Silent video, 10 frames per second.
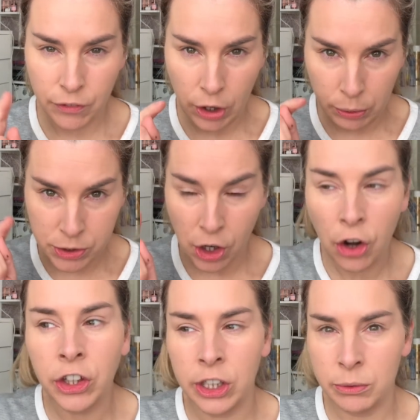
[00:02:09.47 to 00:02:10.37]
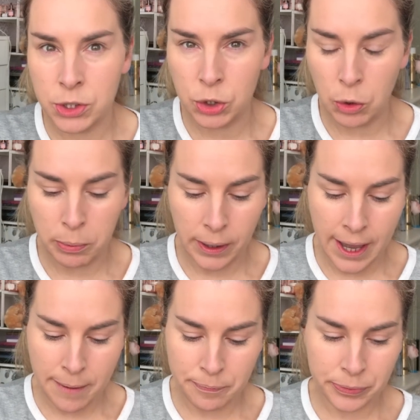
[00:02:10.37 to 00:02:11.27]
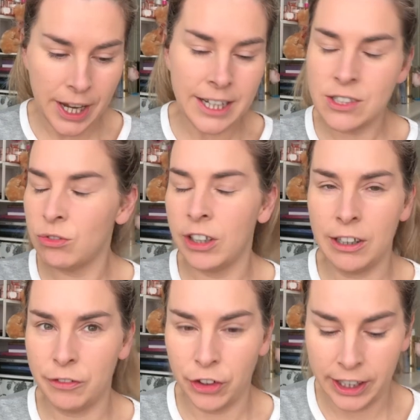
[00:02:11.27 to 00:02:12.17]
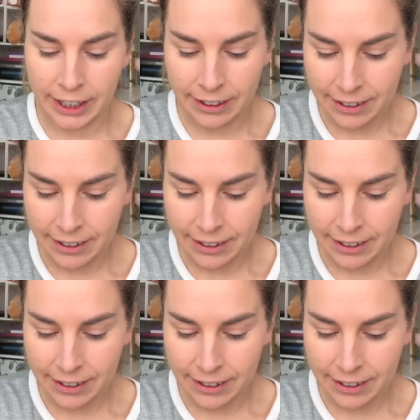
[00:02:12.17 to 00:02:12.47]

YouTube, and he's really funny.